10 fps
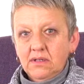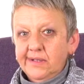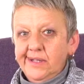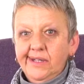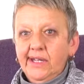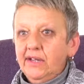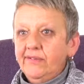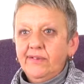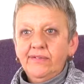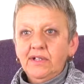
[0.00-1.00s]
They can give you
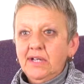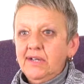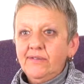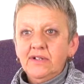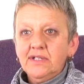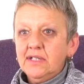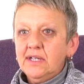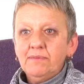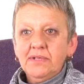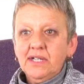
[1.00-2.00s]
50 leaflets at
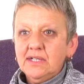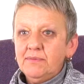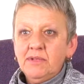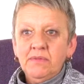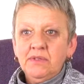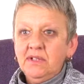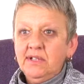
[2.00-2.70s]
that precise moment,